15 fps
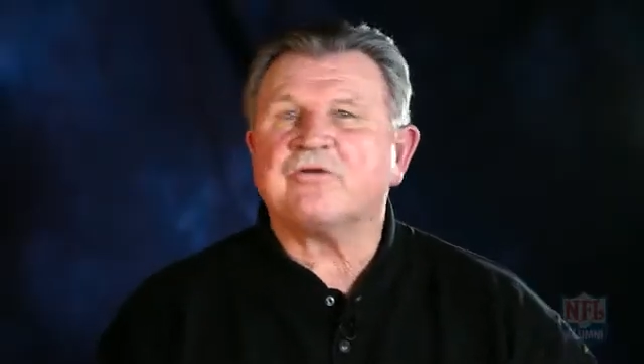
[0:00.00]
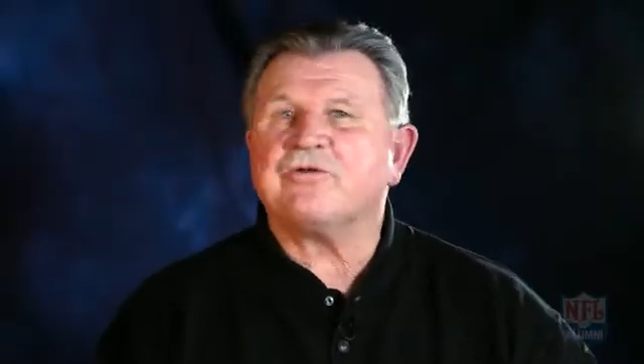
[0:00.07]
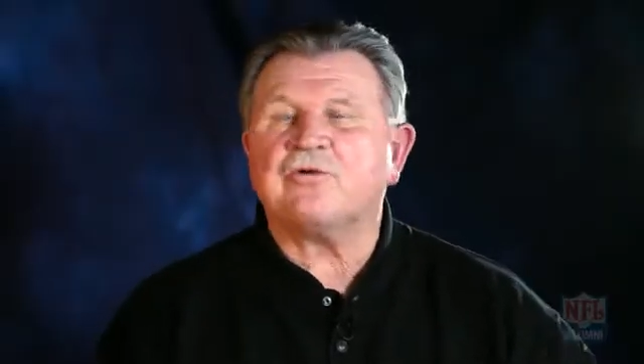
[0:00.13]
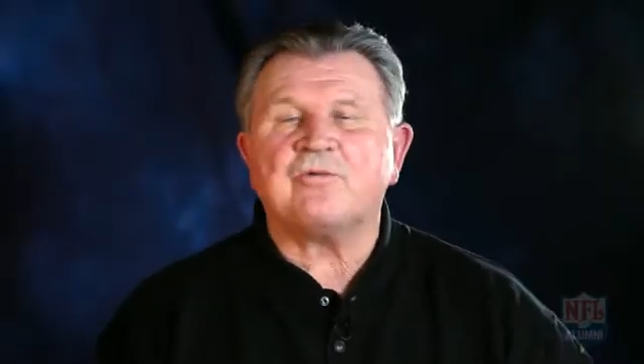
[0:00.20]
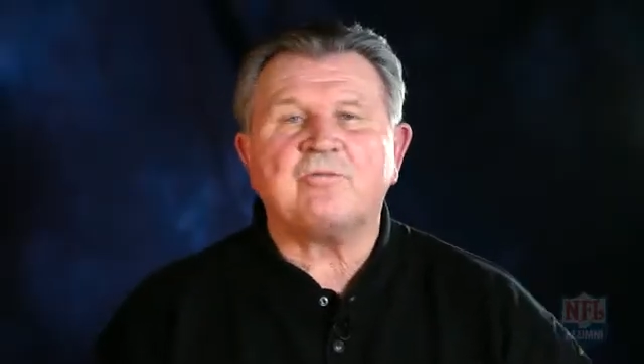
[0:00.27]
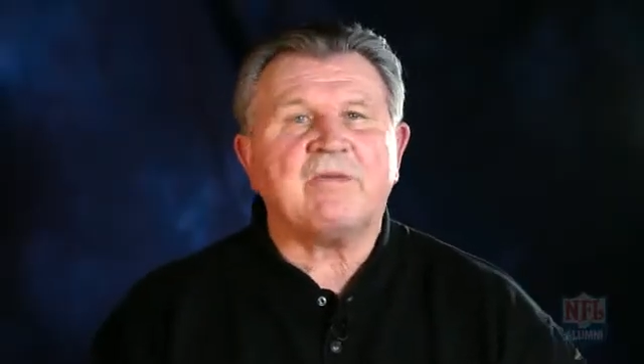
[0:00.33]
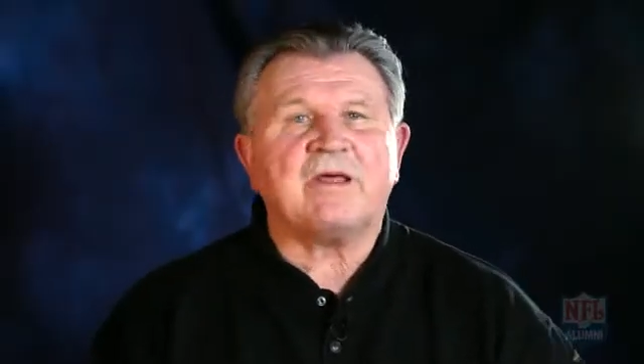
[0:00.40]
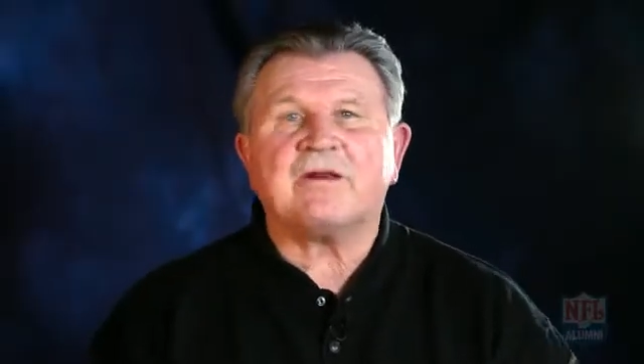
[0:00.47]
you
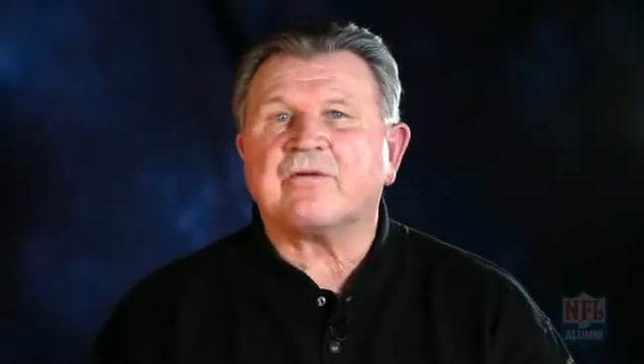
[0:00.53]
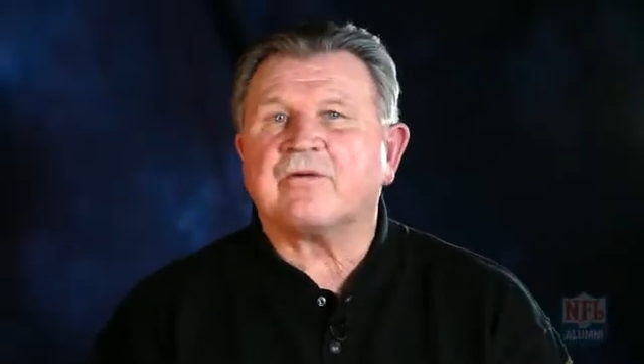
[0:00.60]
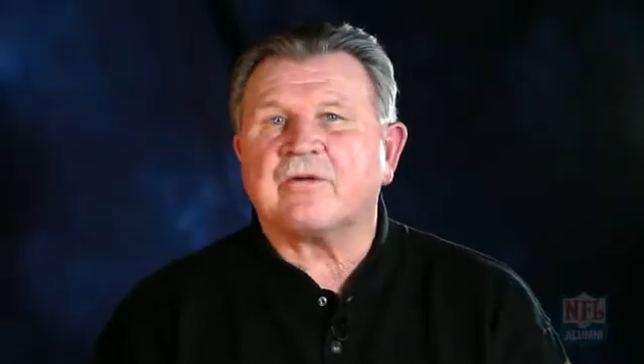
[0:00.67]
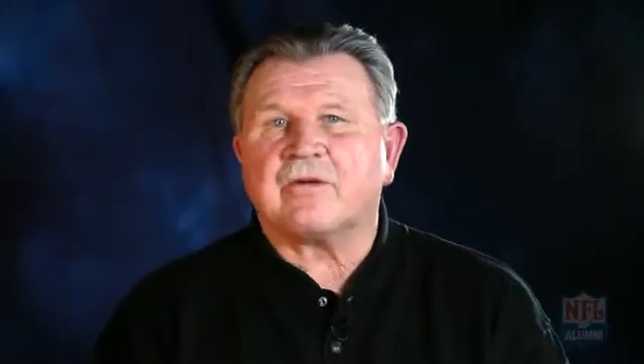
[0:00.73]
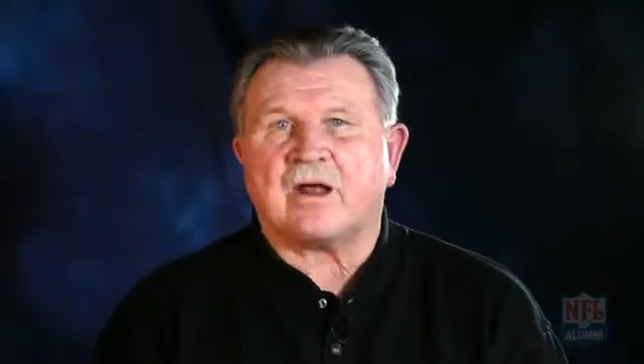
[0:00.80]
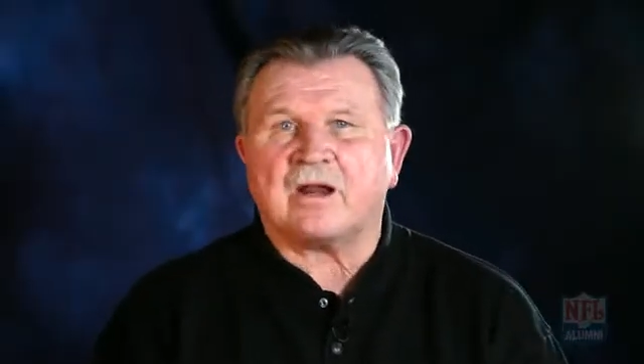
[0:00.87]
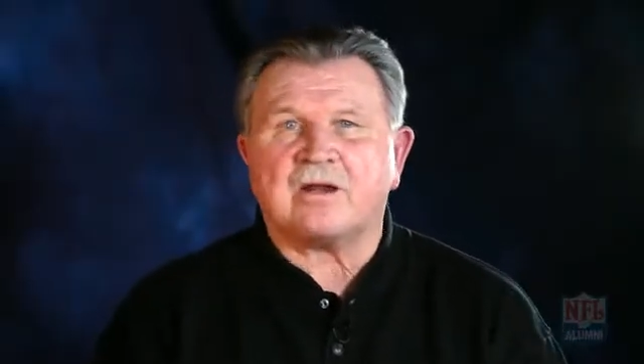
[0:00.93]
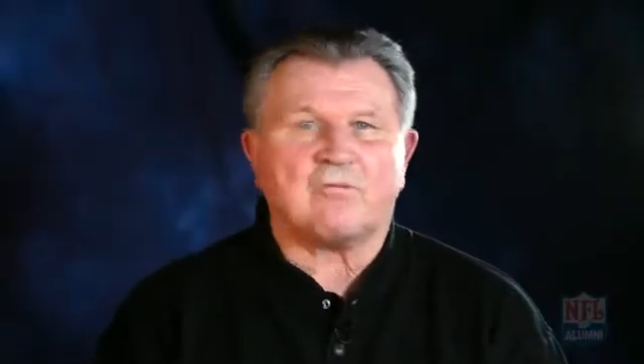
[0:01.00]
admit it or
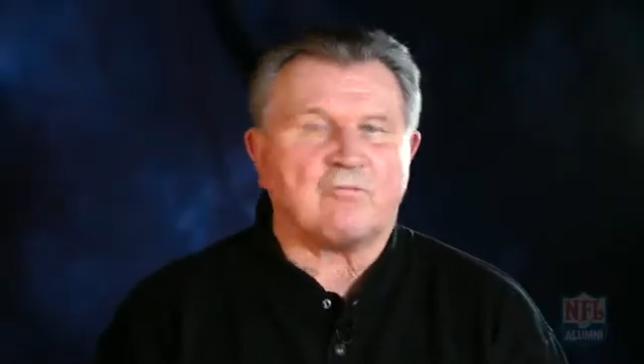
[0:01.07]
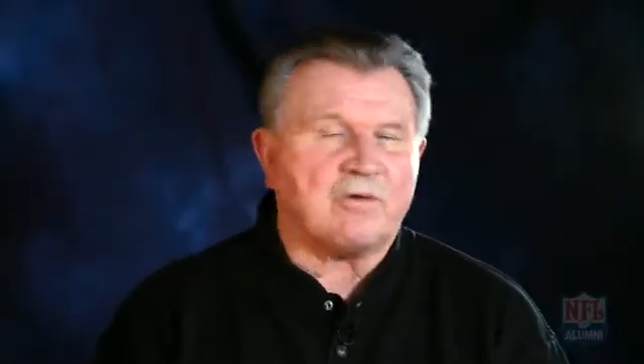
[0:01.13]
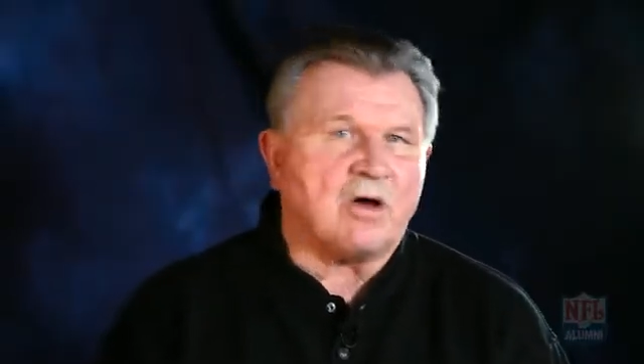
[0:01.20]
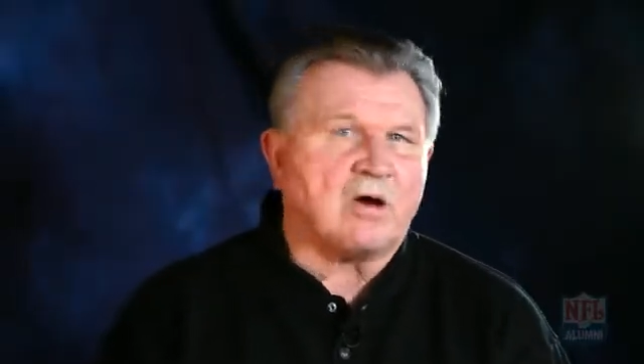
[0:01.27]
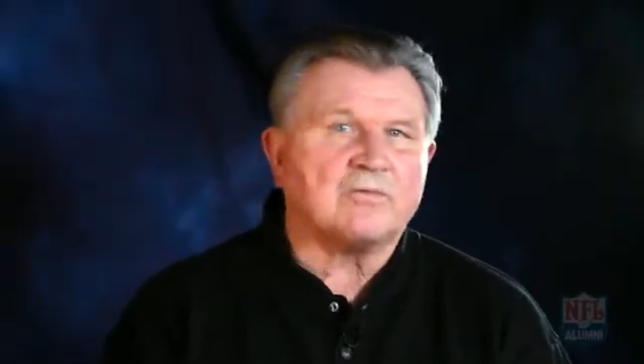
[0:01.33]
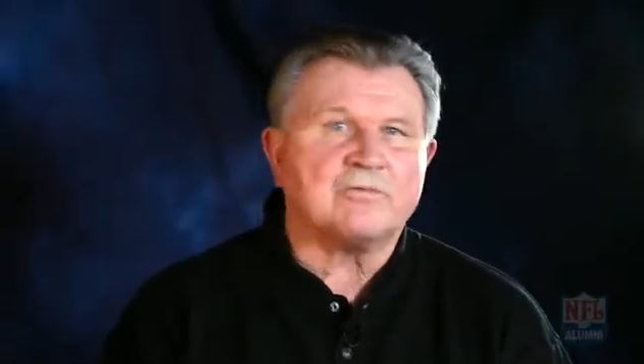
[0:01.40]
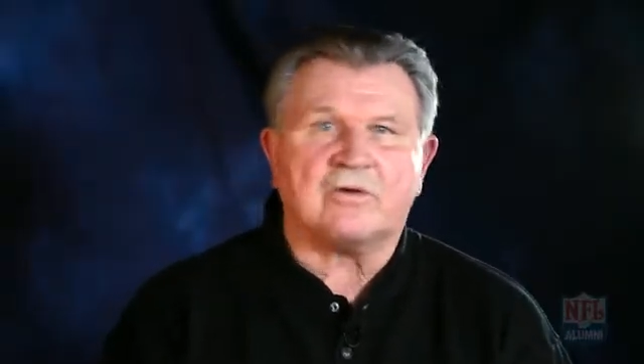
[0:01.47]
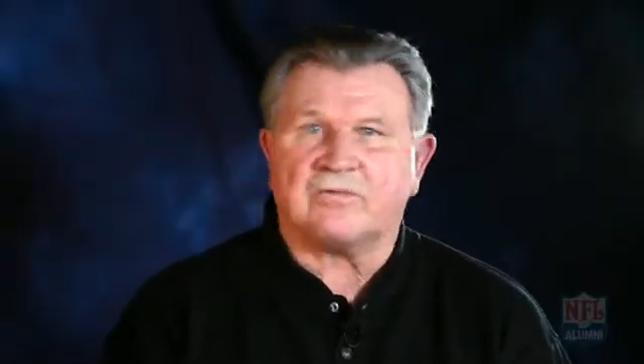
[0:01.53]
not, and we
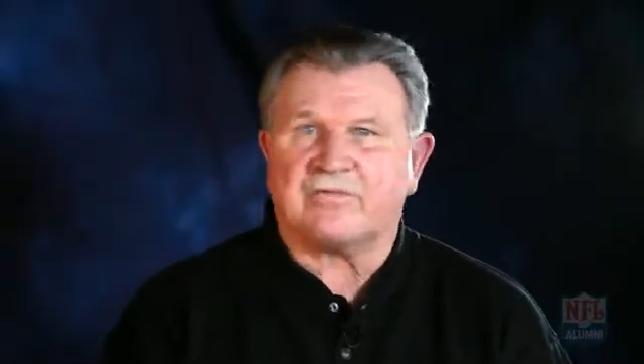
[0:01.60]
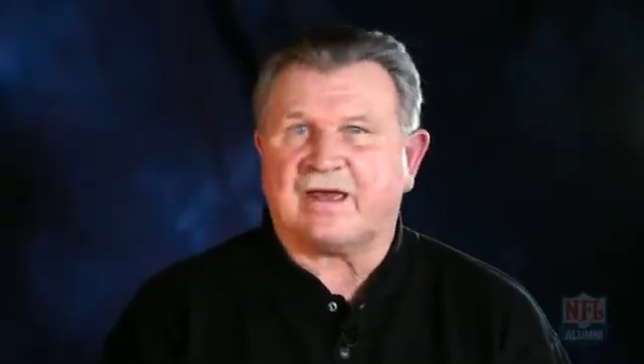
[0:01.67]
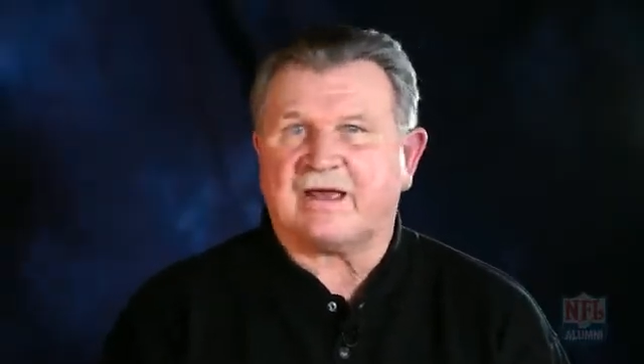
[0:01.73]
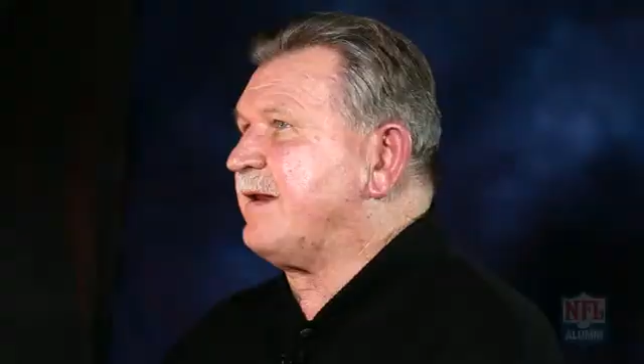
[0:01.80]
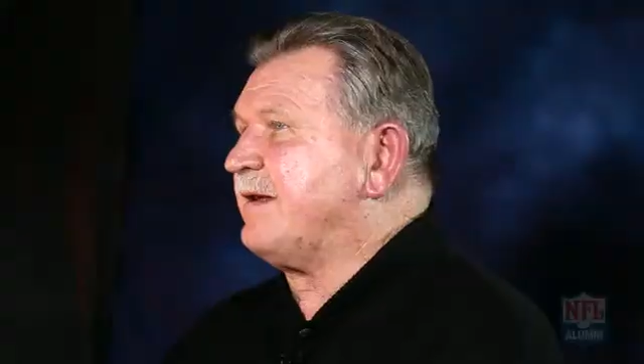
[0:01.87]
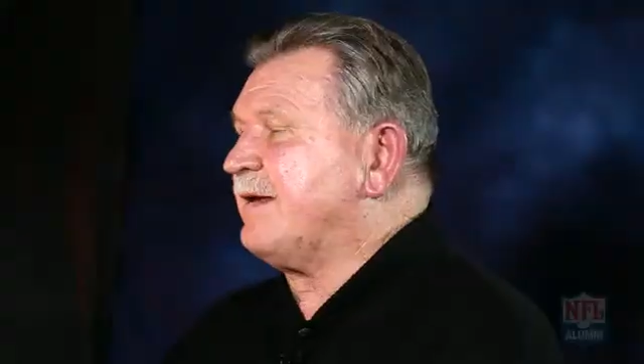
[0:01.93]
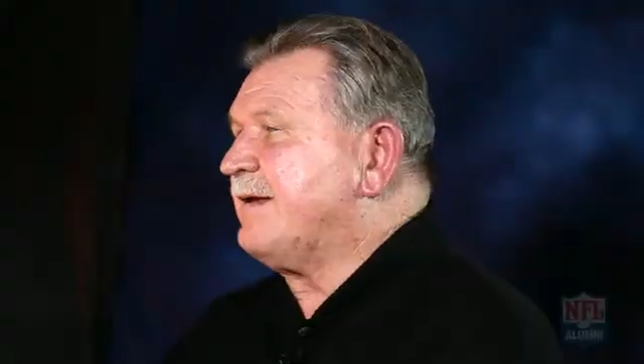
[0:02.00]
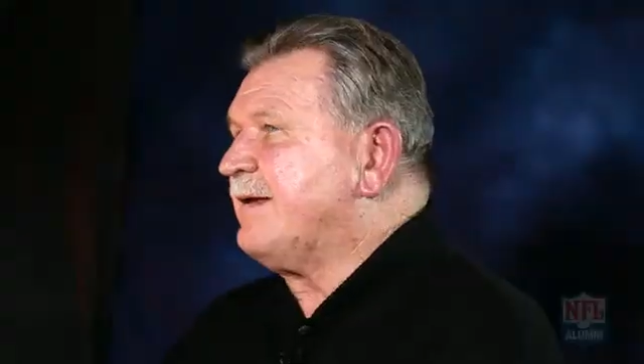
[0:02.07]
all know that.